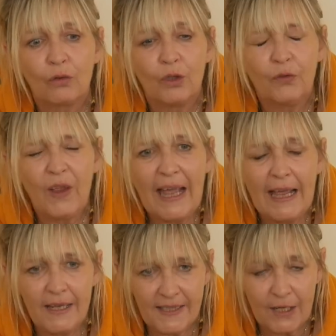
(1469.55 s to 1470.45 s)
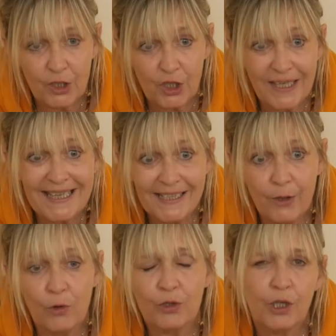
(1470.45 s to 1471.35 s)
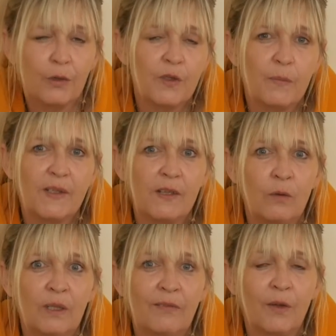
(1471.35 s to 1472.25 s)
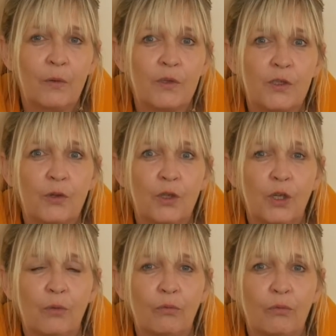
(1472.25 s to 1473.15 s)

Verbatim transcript: Their attention is not going to be solely focused on you.